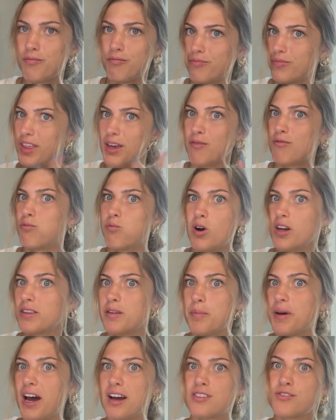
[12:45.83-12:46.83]
They won the
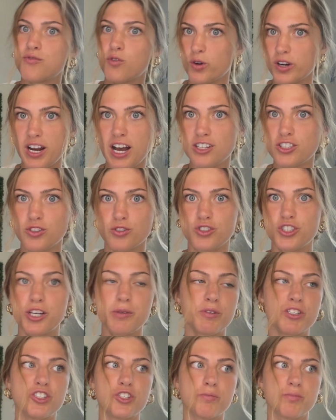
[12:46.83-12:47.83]
past 4 national
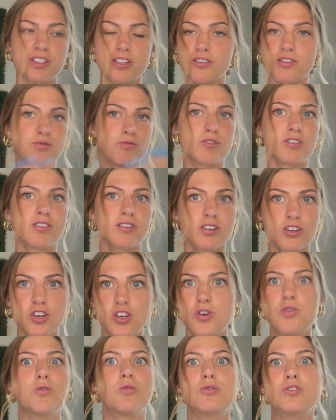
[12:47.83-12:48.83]
championships. This was a
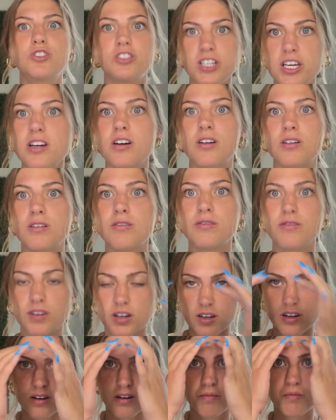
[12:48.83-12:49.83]
huge deal,
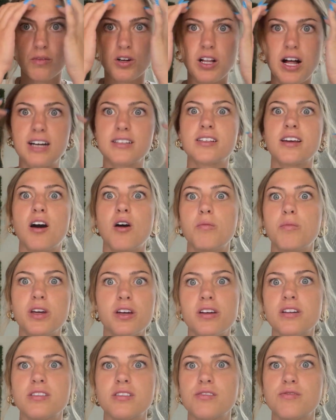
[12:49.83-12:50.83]
Glasgow
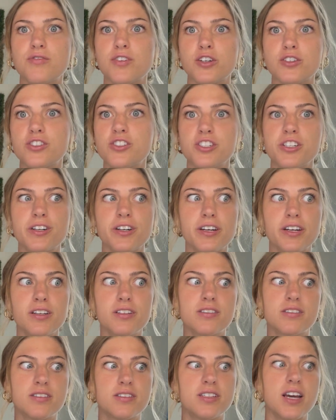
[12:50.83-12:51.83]
being his first year
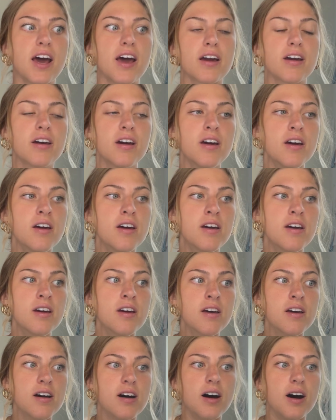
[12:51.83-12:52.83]
at Tech.
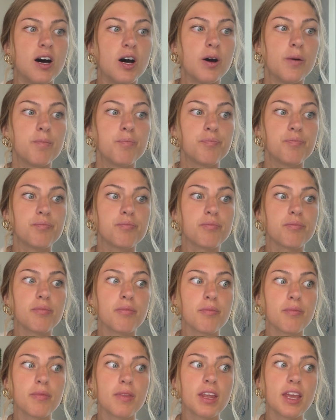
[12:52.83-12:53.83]

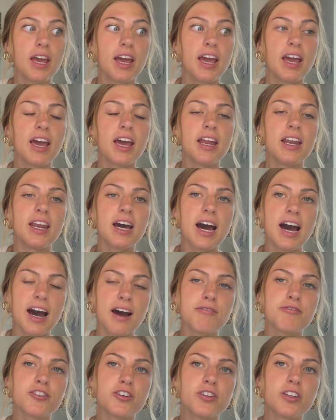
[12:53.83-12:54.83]
And
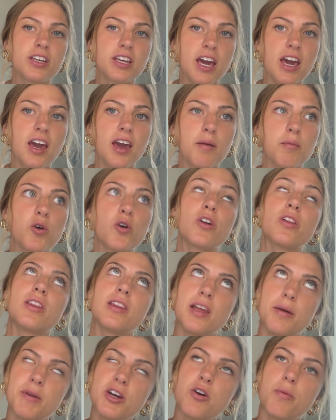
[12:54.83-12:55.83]
after the game, or
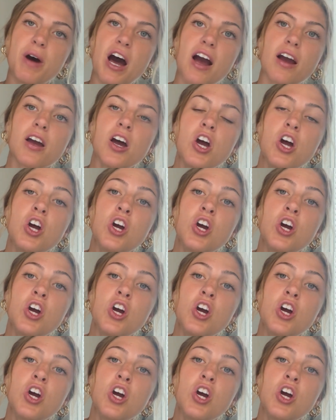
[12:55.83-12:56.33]
let me go back,